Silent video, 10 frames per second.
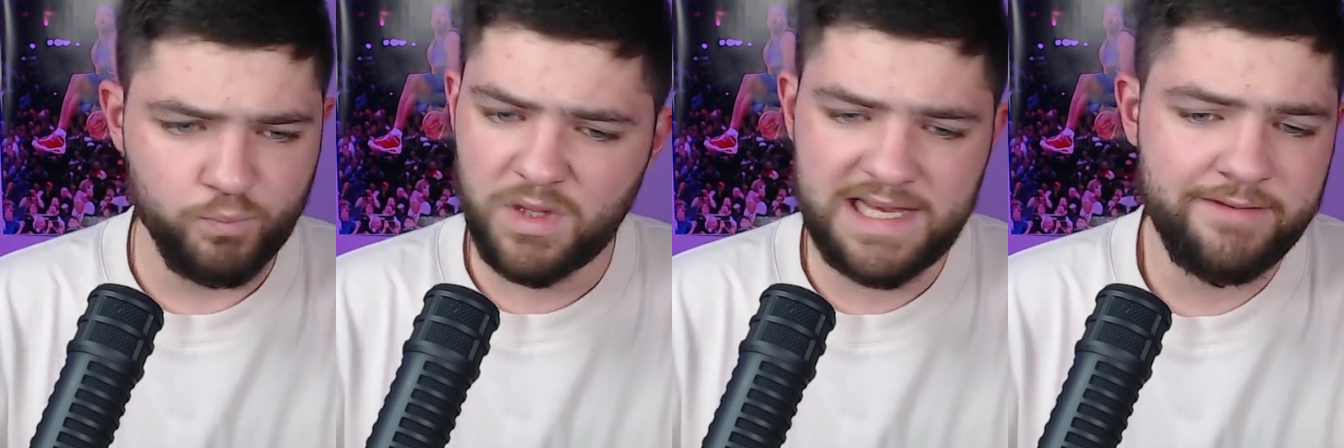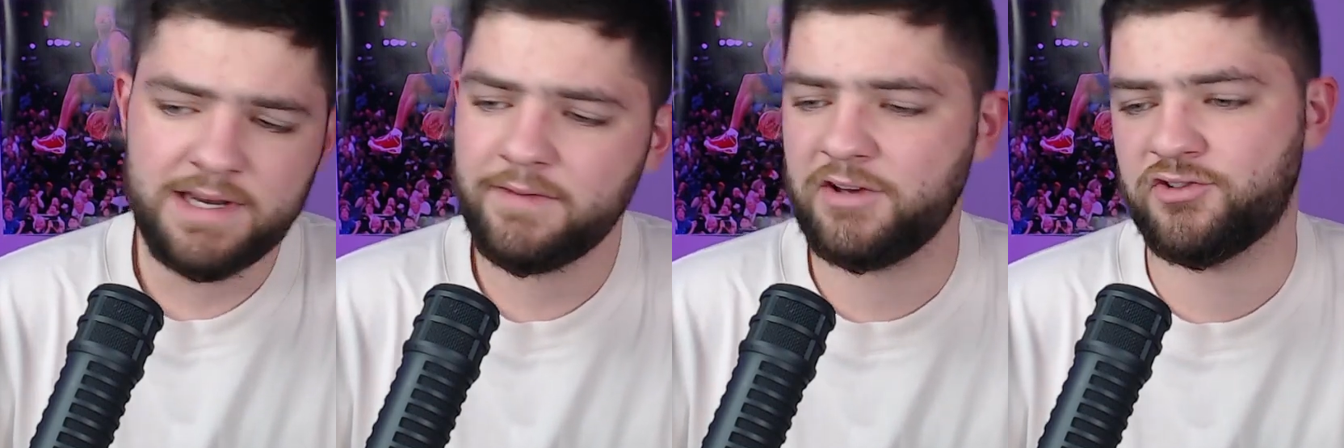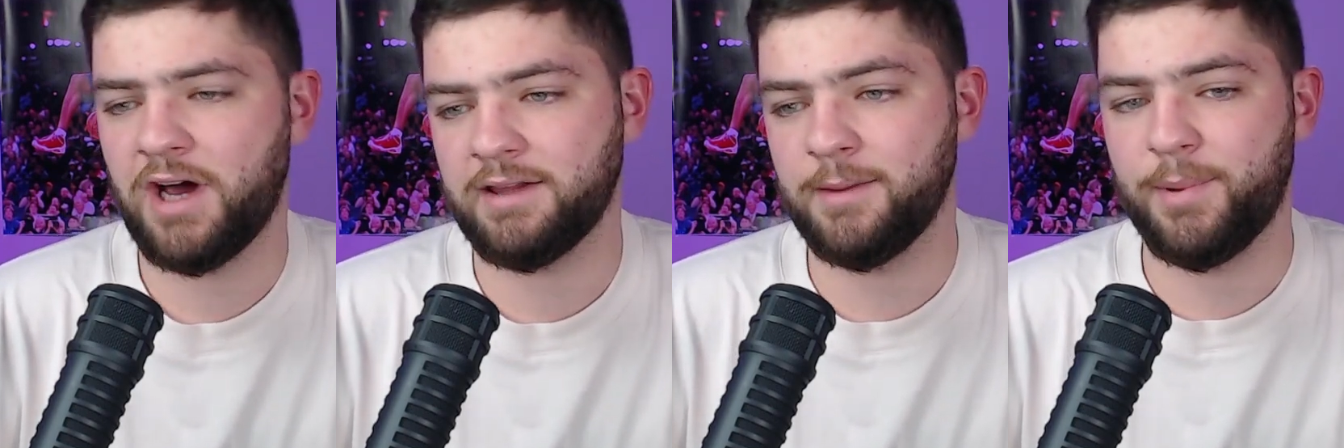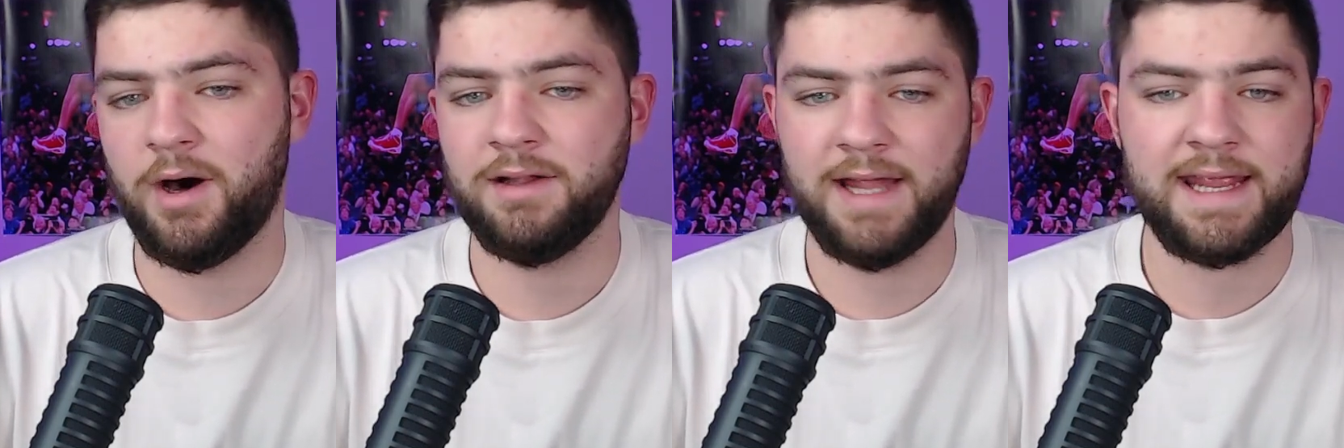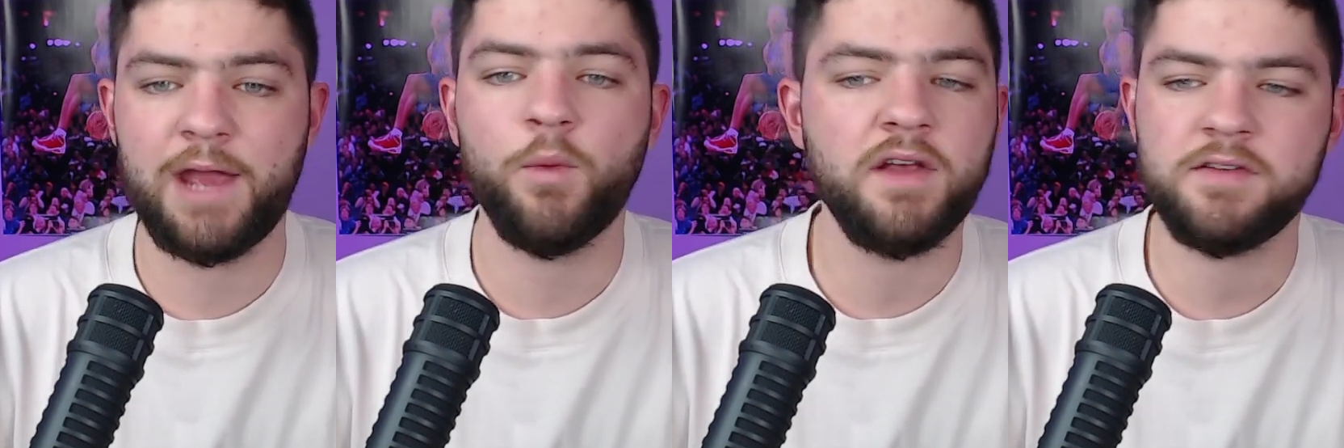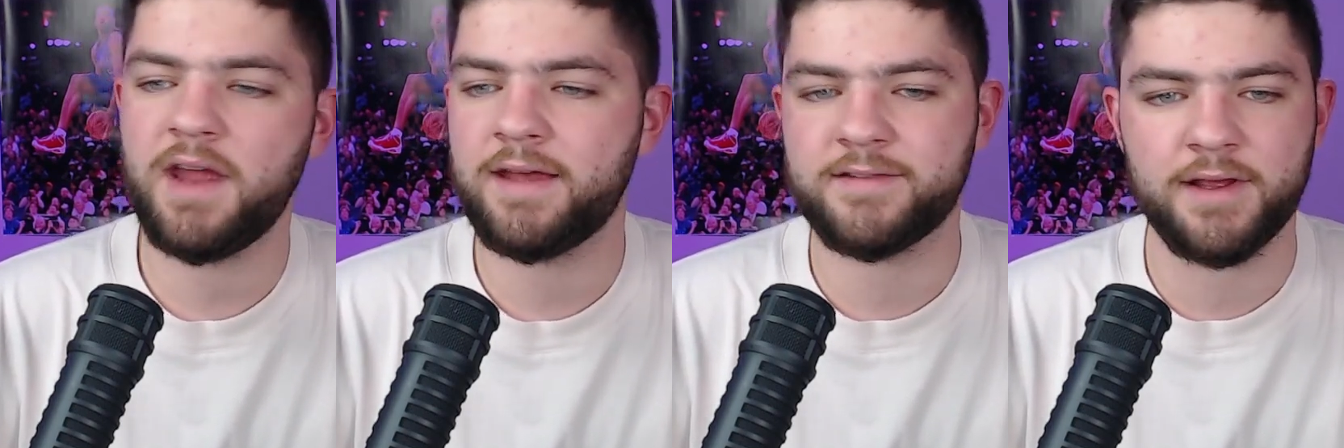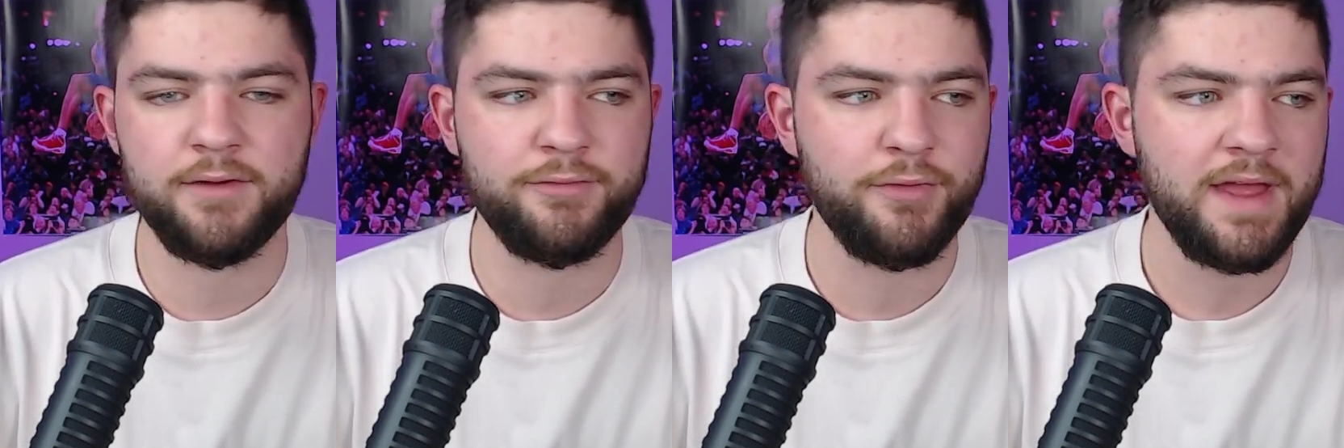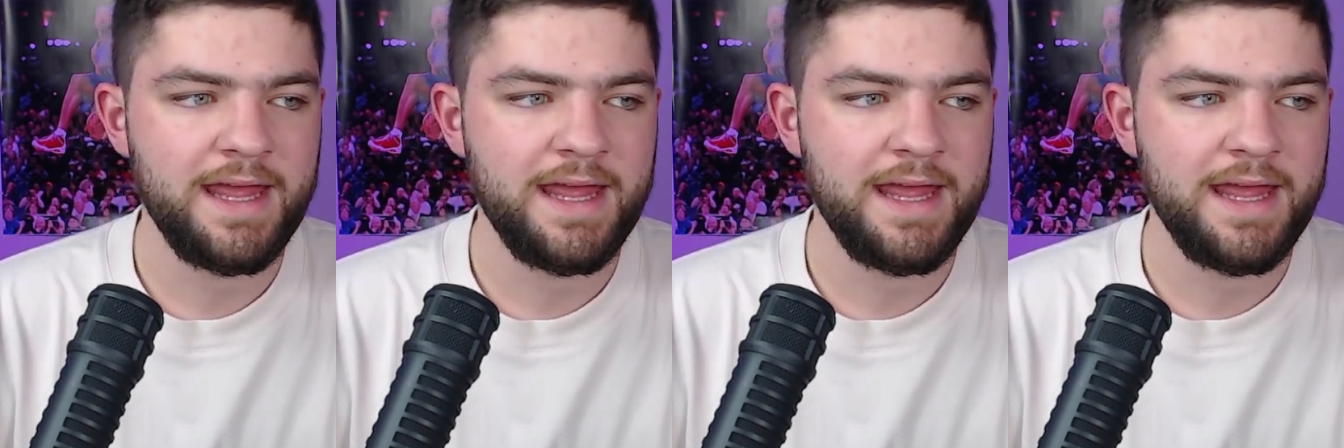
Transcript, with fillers: even if they shot the ball, like, it wasn't as if